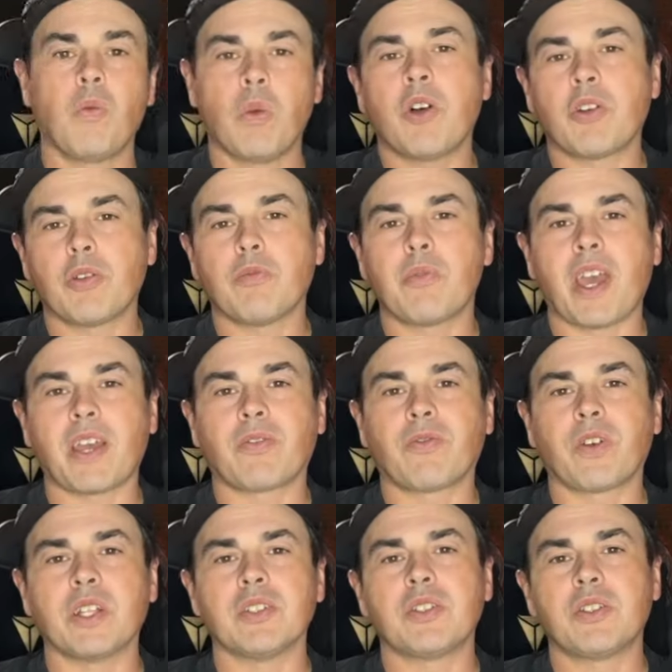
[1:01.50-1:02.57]
Welcome back,
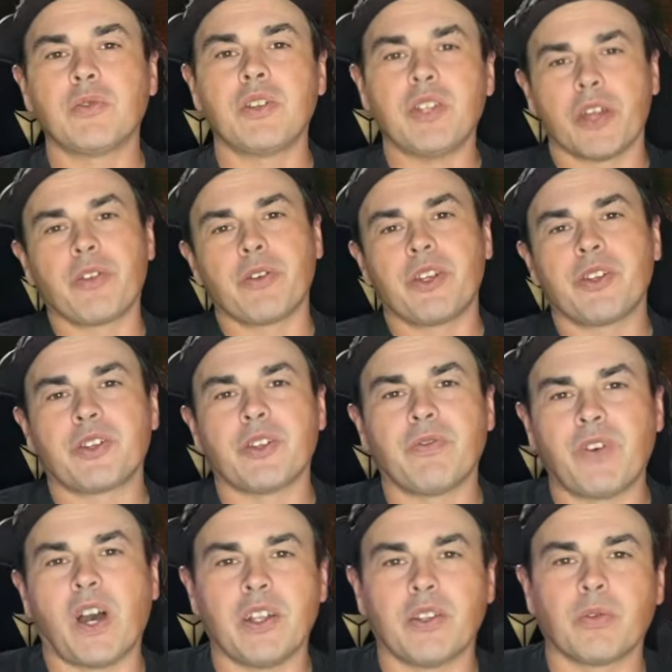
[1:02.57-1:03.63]
friends, to another edition of
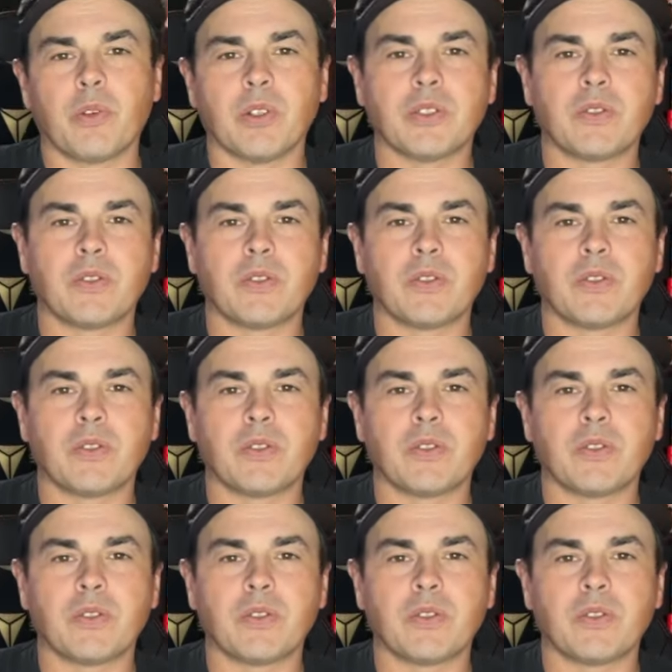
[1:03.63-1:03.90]
Fauntleroy's